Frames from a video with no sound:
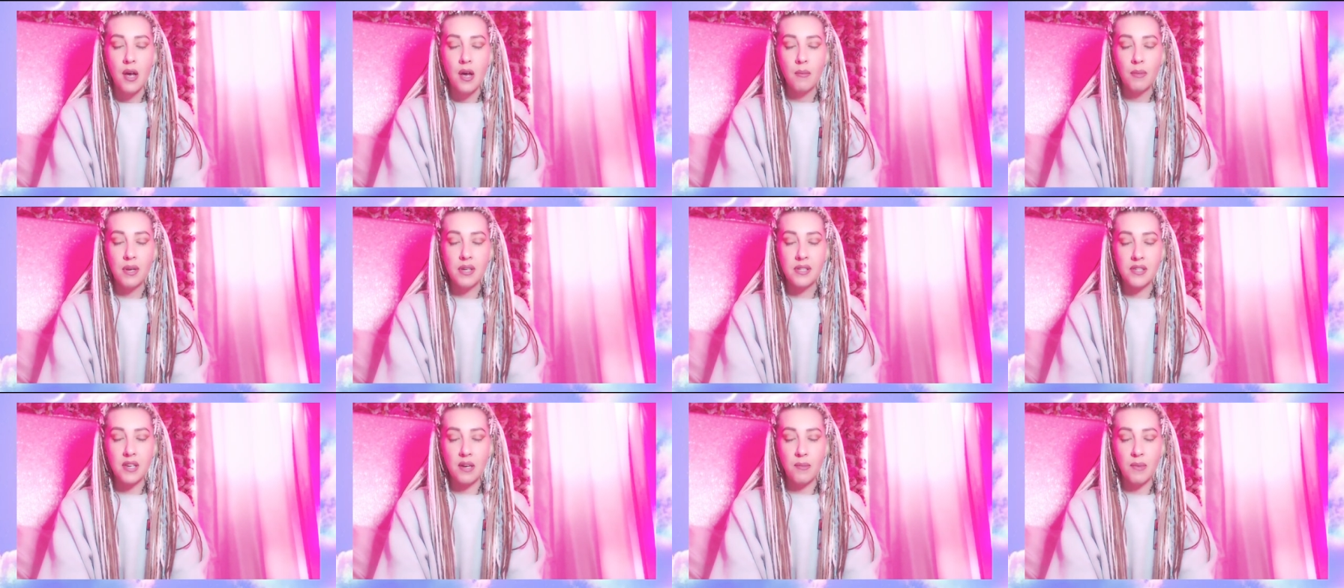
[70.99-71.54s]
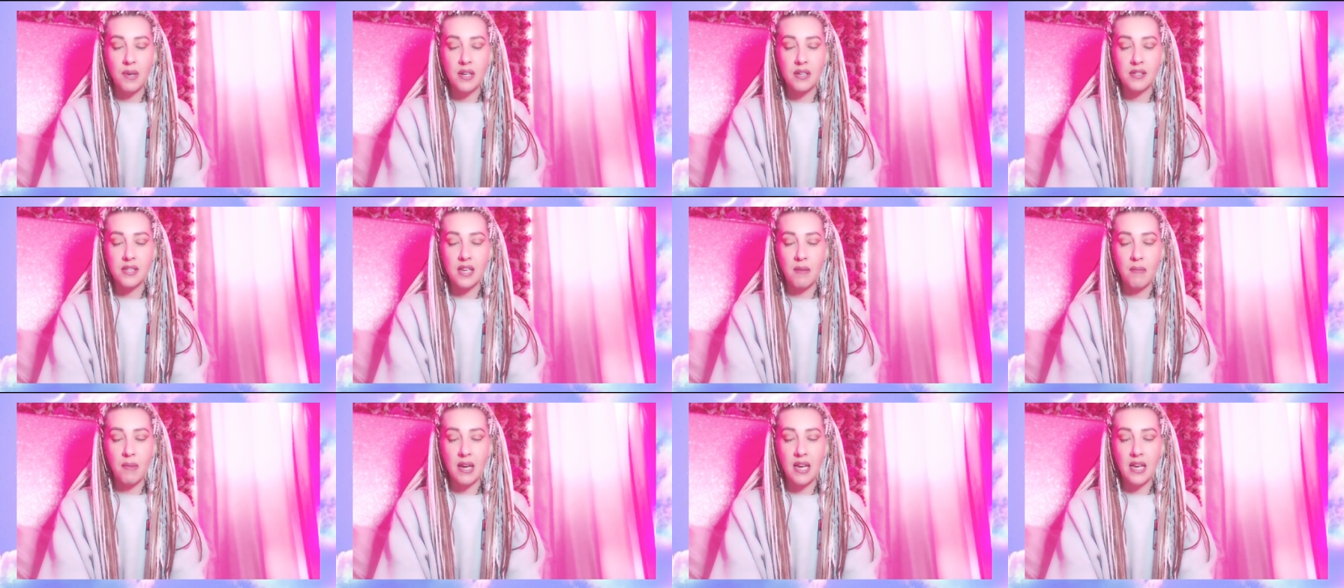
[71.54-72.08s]
please help me to
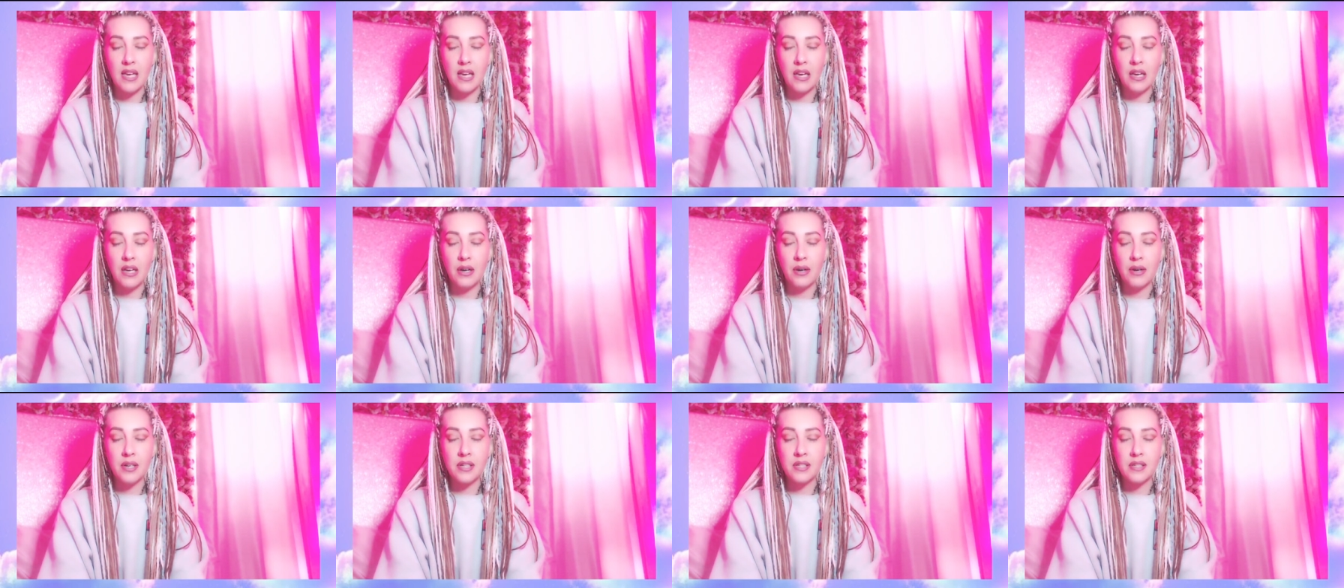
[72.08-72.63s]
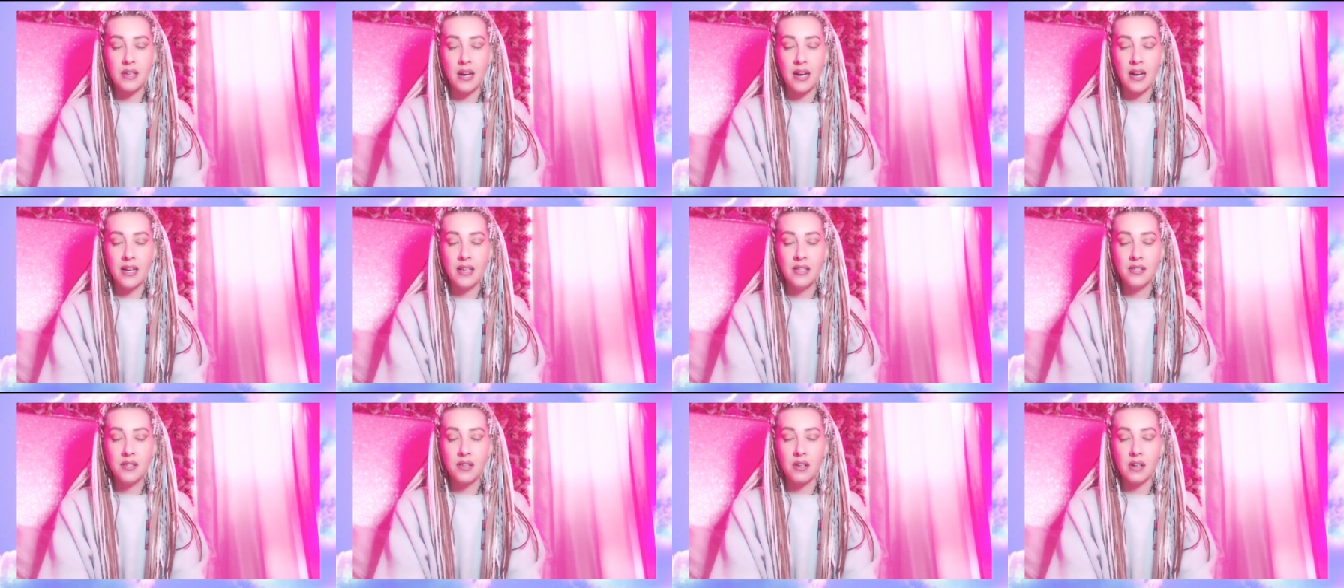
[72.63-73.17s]
set my ego
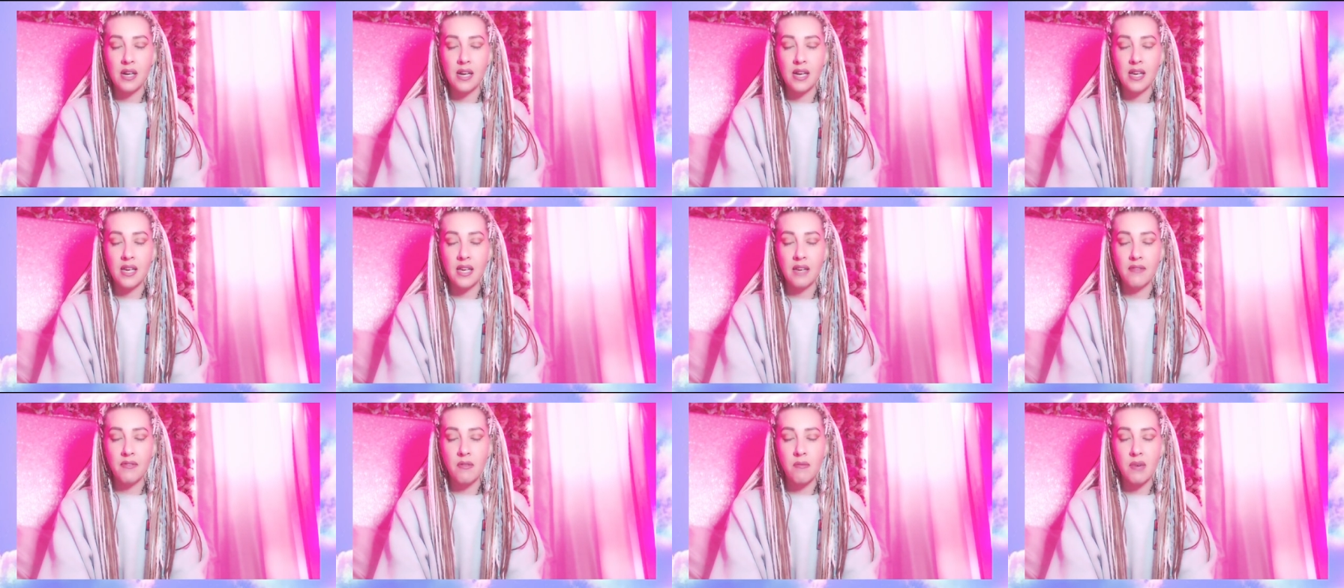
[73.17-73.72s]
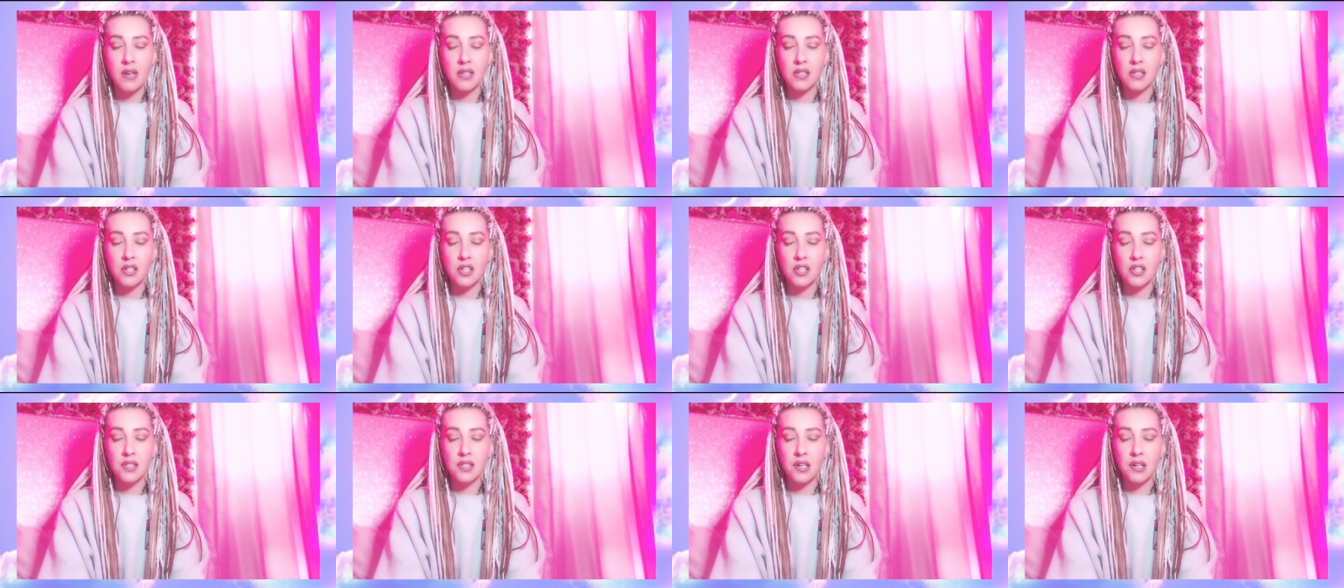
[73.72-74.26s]
aside so that I can give the
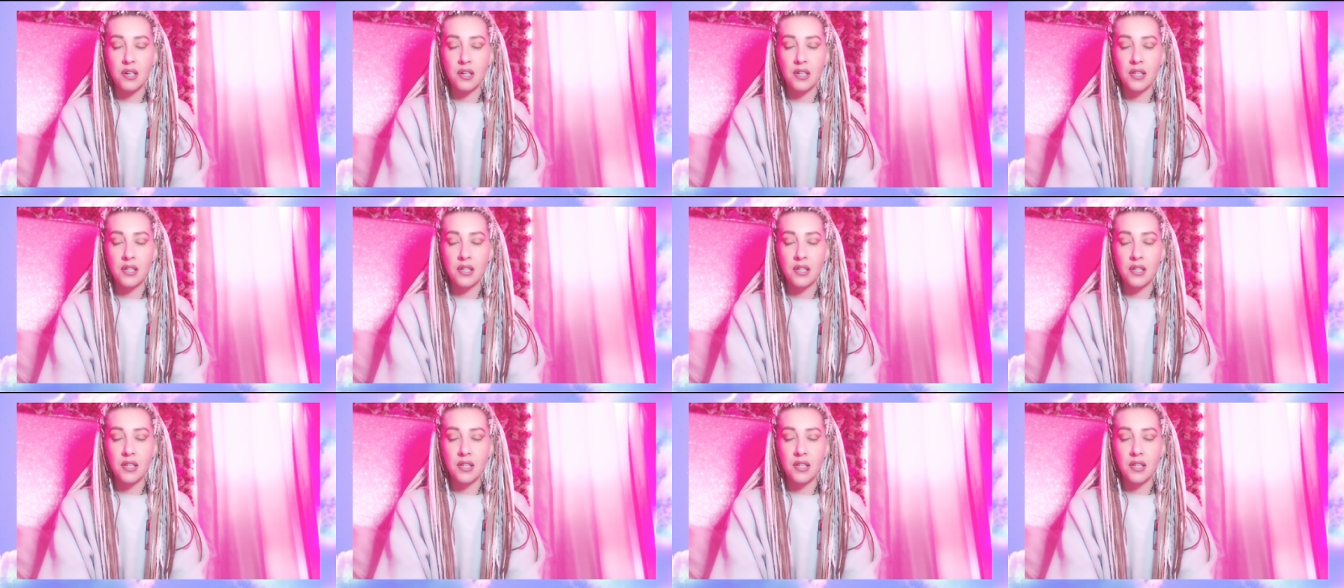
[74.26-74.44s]
messages that are